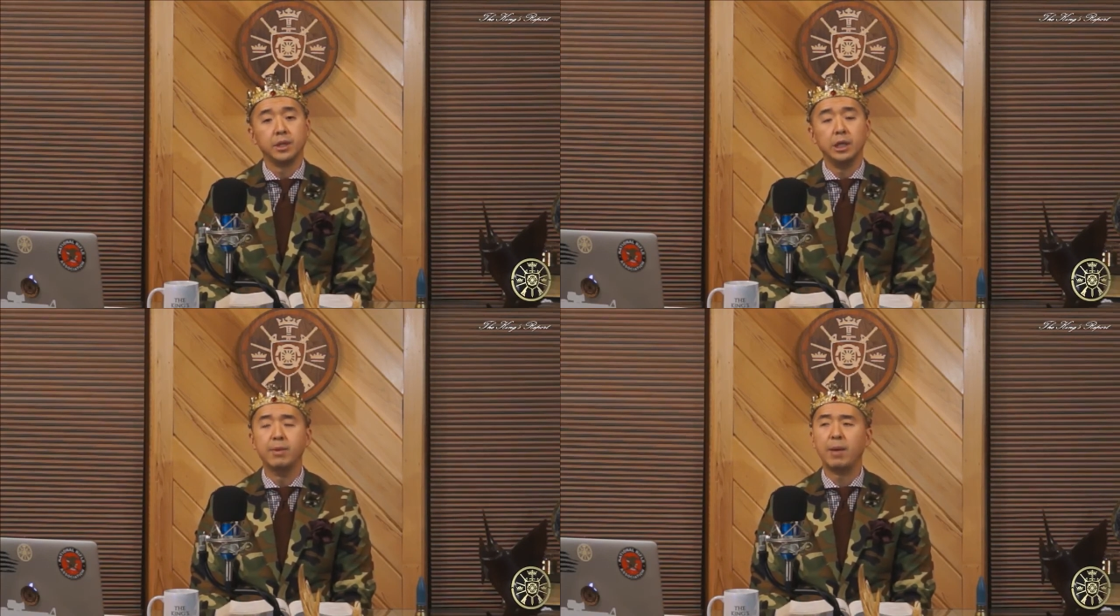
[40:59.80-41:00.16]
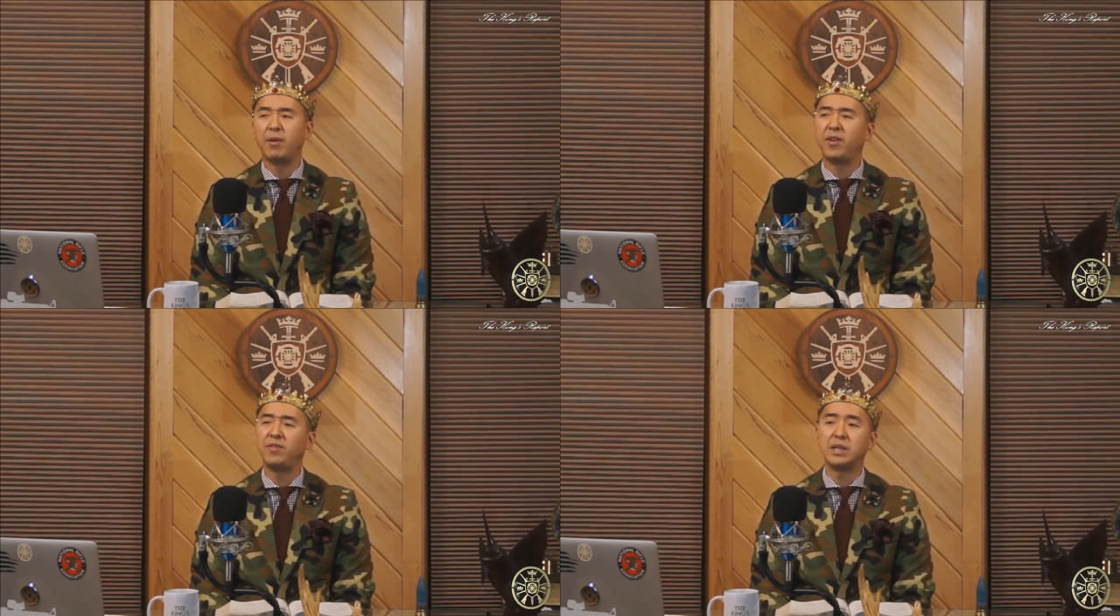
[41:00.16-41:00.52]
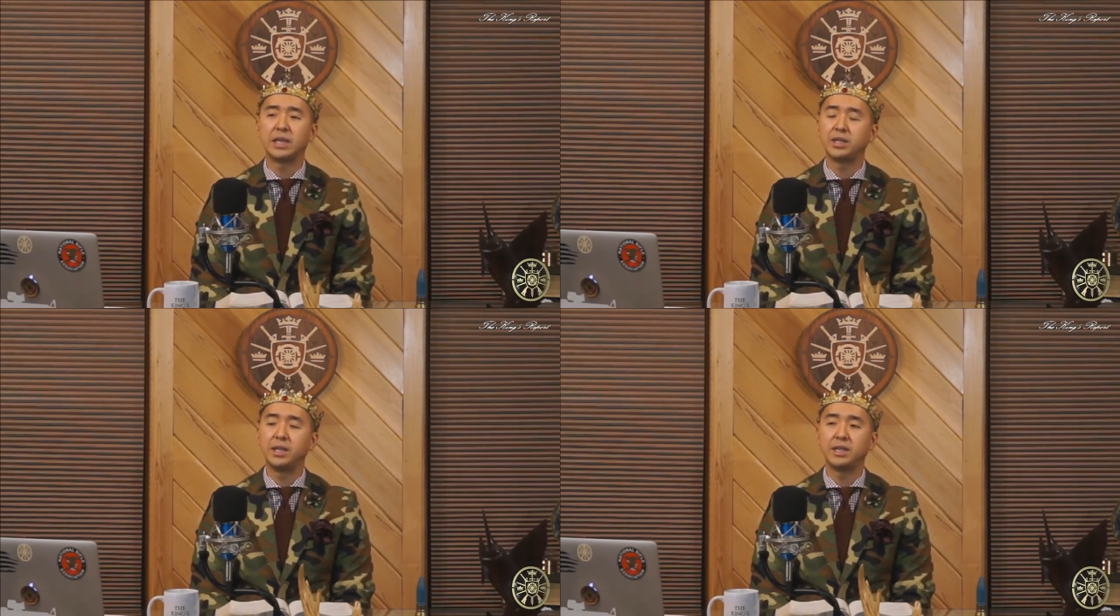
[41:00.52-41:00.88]
You may be 50,
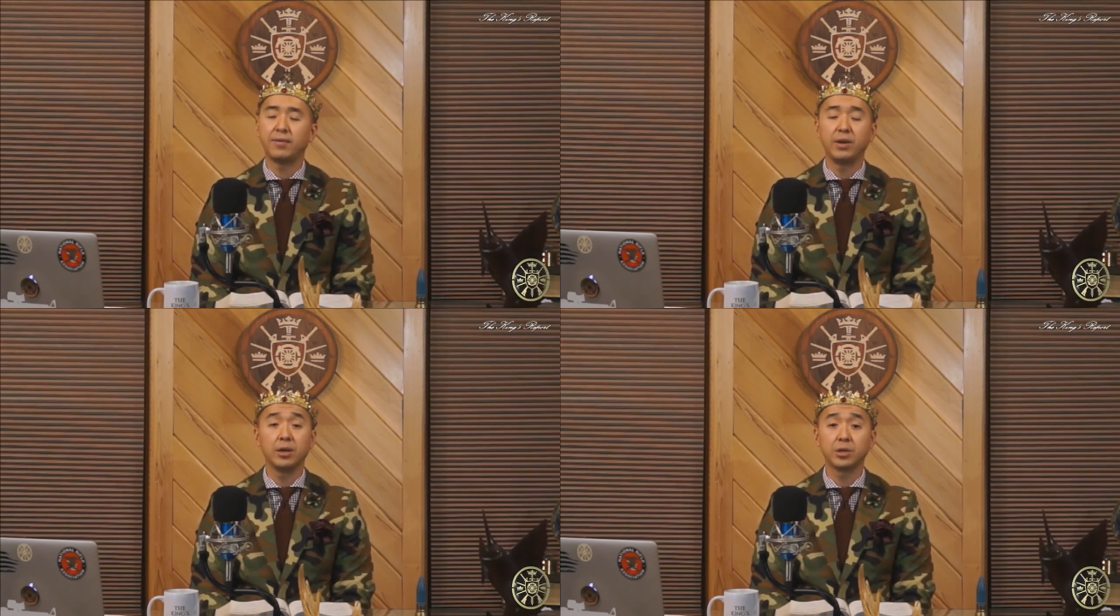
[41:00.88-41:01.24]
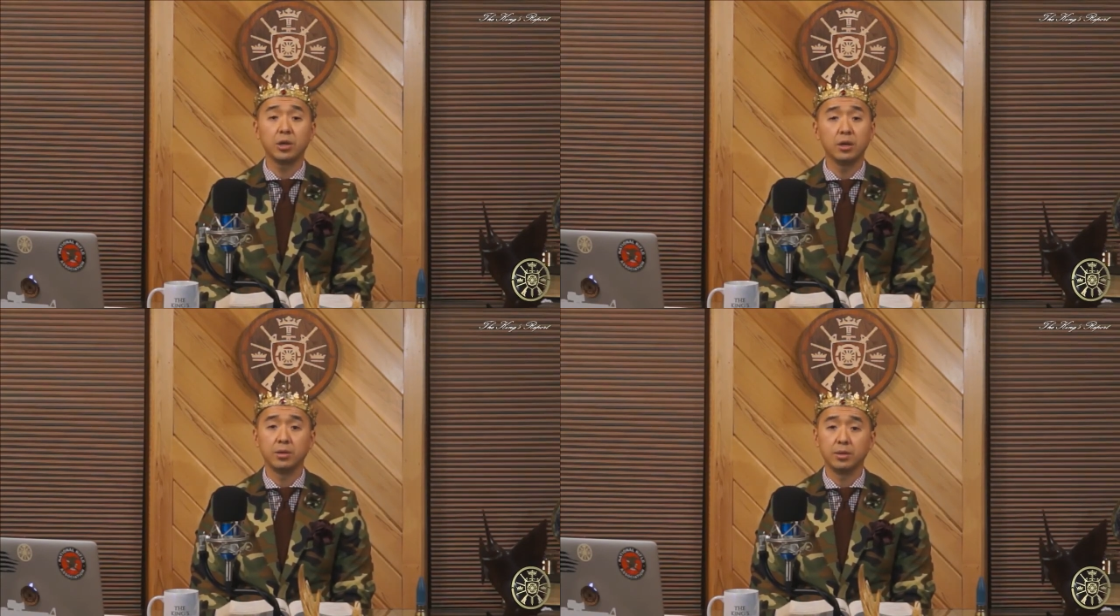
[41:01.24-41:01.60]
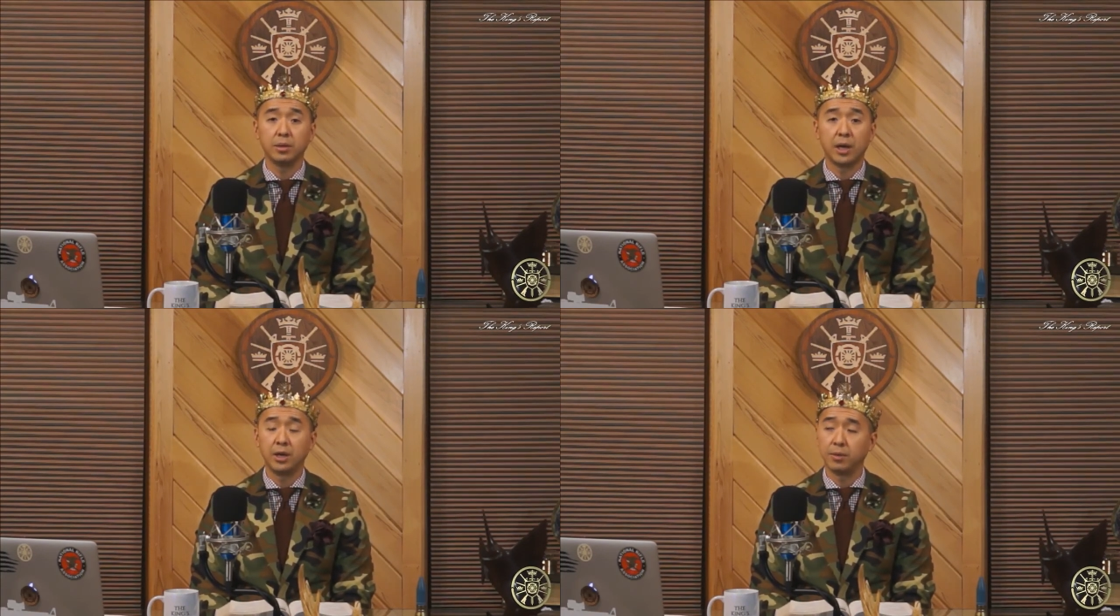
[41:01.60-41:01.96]
60, 70 years old,
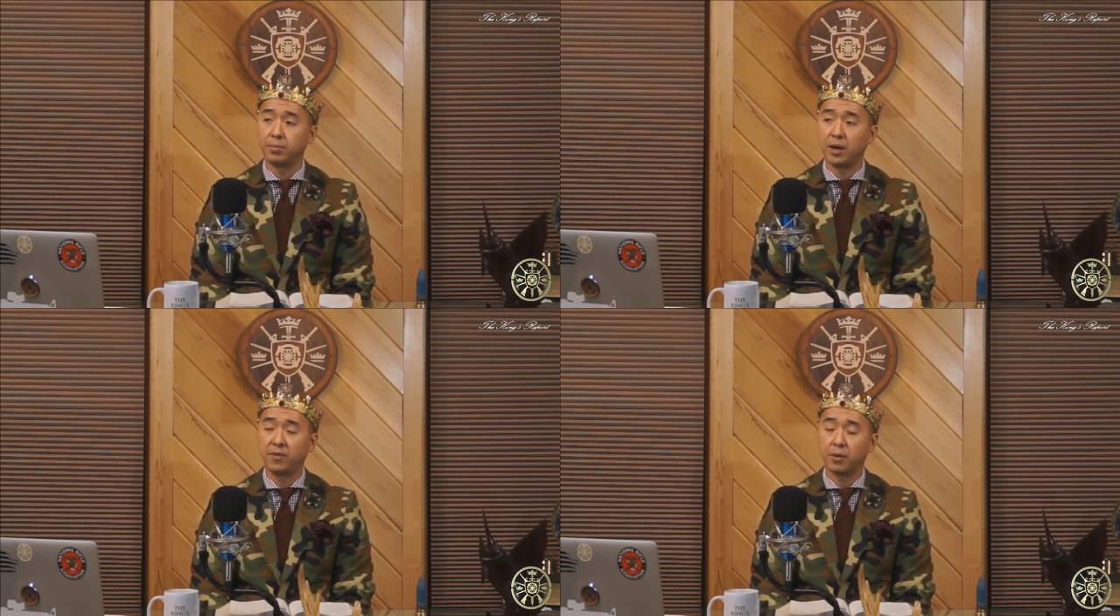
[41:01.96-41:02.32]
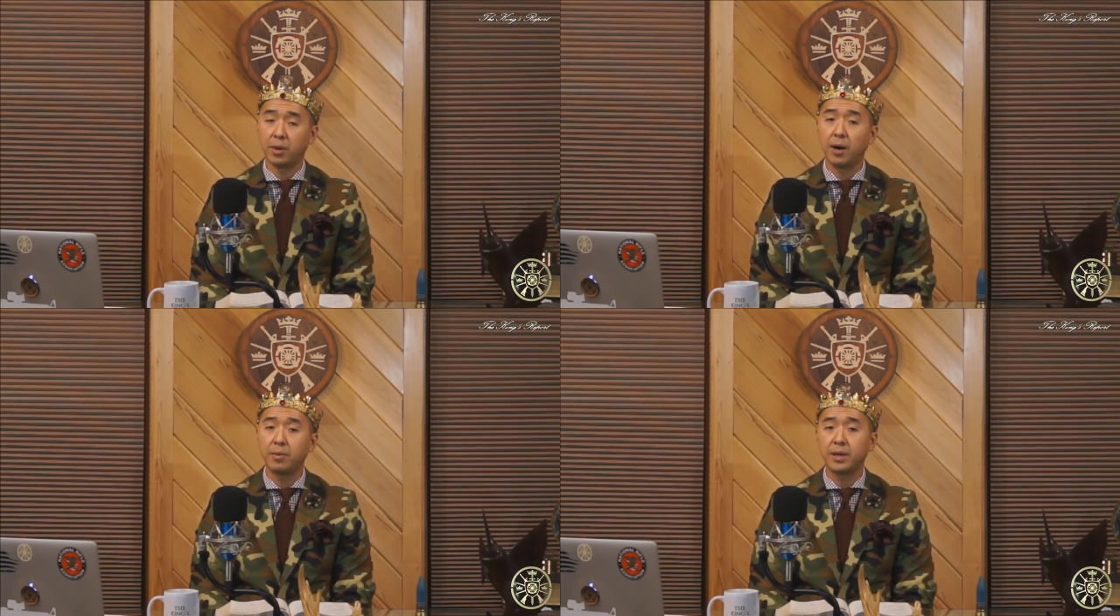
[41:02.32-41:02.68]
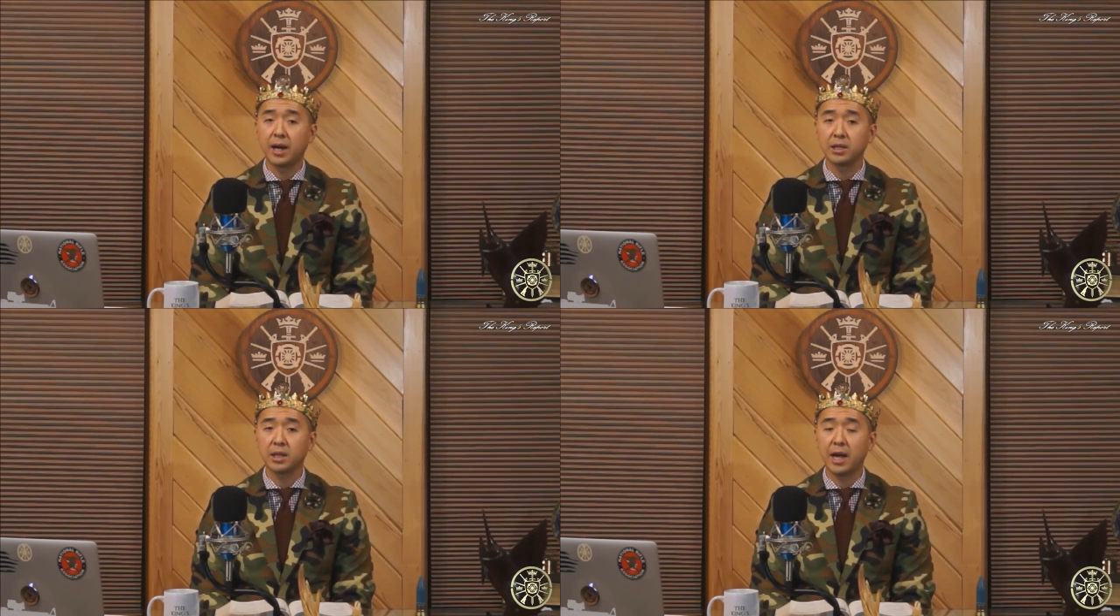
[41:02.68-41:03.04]
and if your mom and
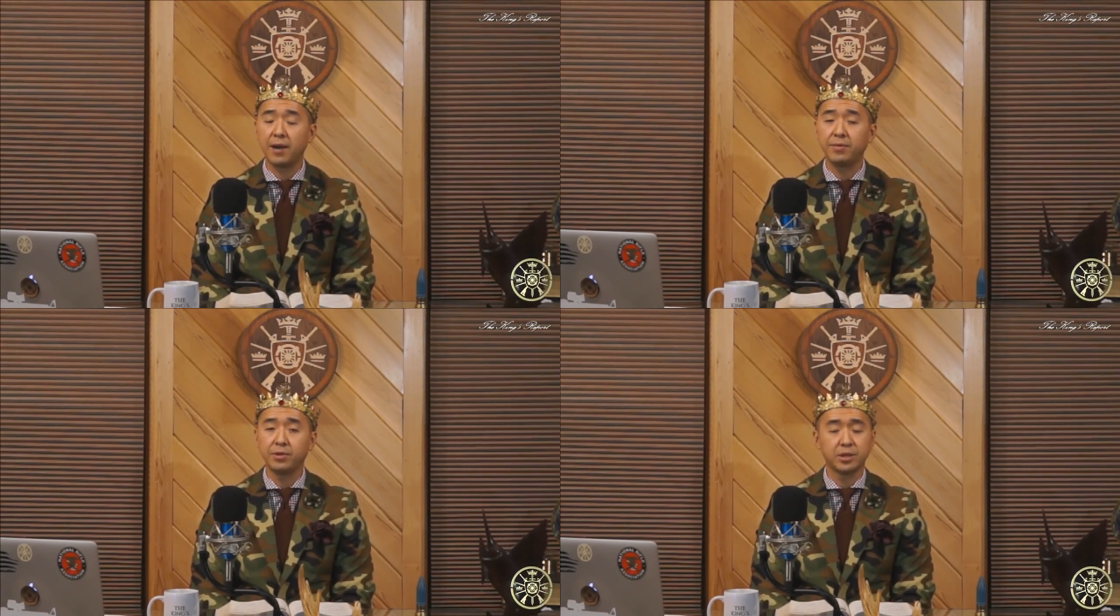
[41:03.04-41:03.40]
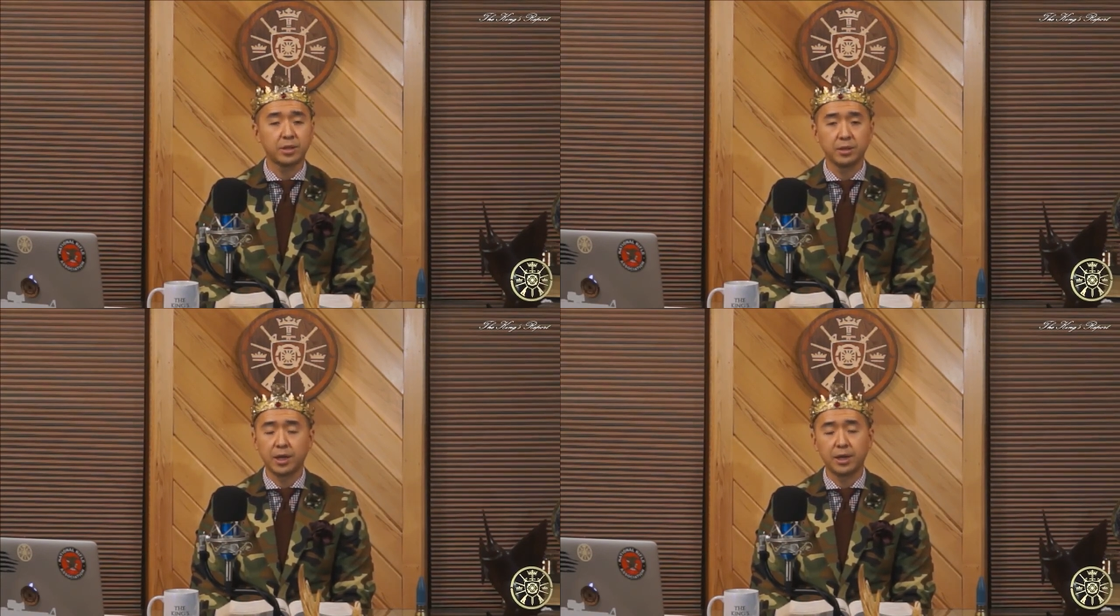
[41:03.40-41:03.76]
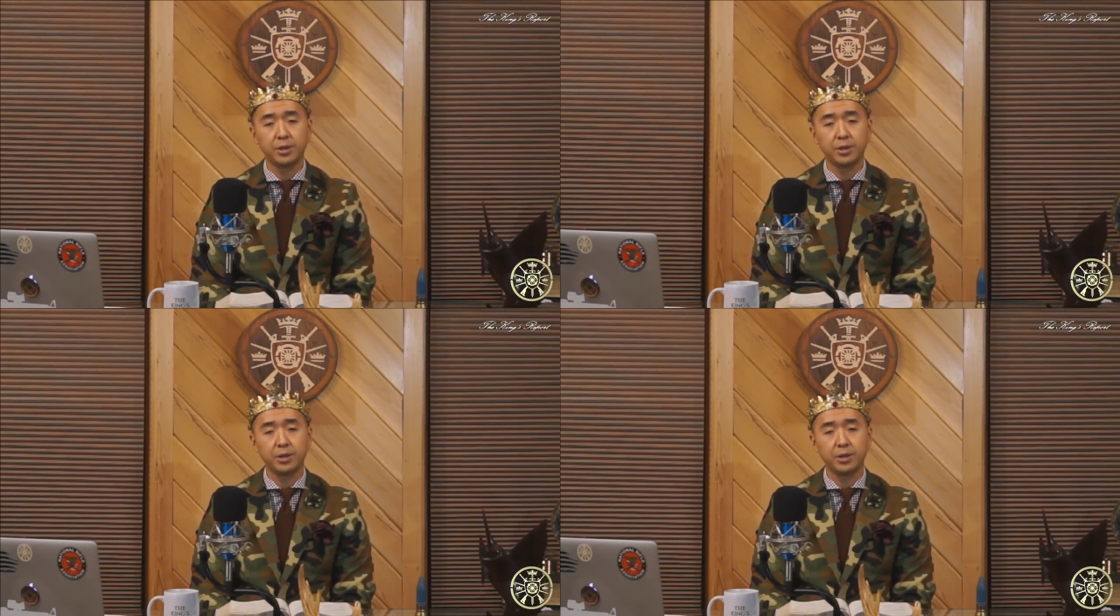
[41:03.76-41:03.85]
dad is alive, you still got to